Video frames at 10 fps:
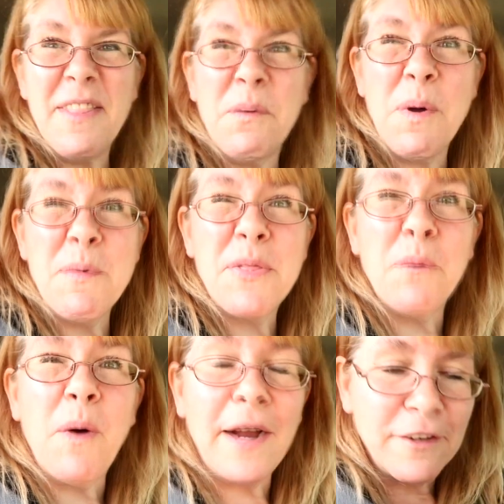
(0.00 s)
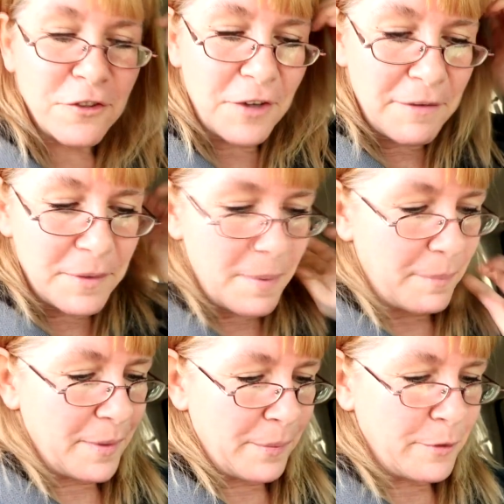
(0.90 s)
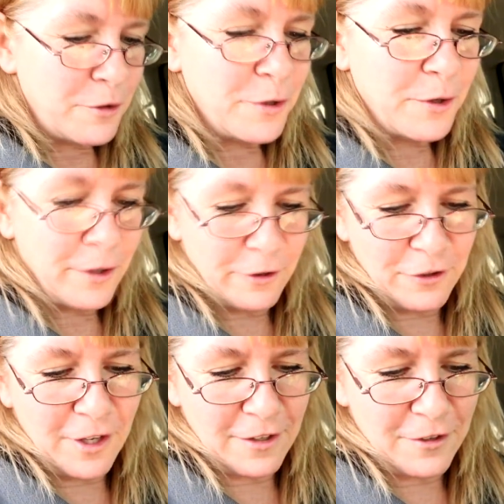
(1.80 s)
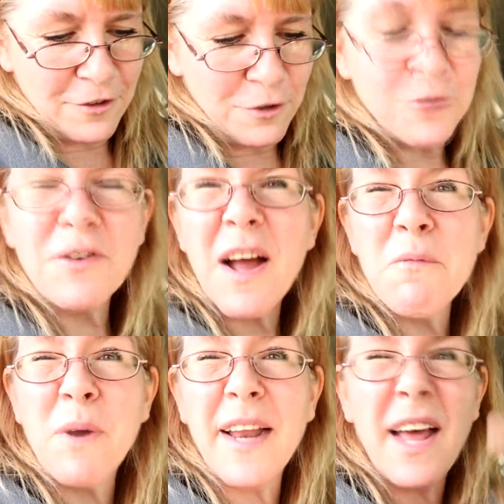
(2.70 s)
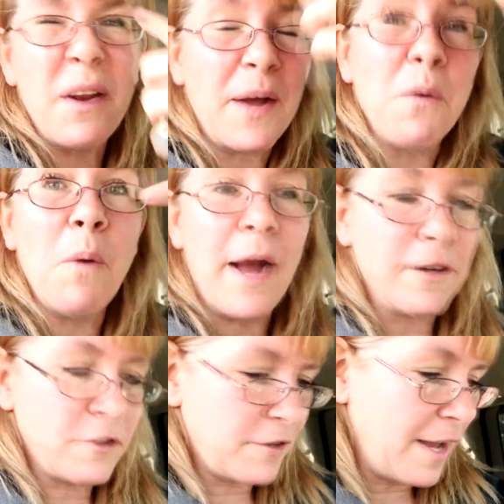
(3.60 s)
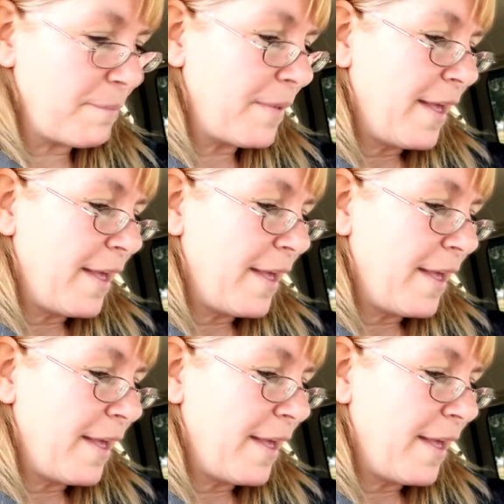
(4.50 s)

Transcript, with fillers: The one with the wider stripe. Remember, there were 2 girls she got to choose from. One had like a wider stripe.